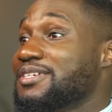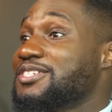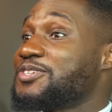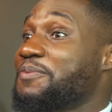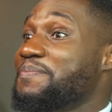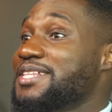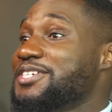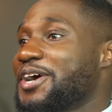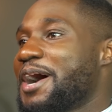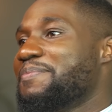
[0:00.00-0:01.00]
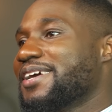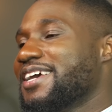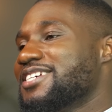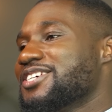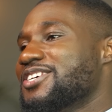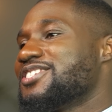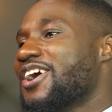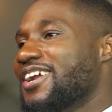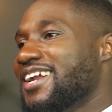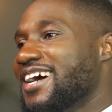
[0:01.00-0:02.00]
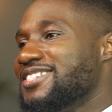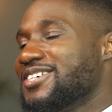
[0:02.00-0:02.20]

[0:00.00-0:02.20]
Submit your applications online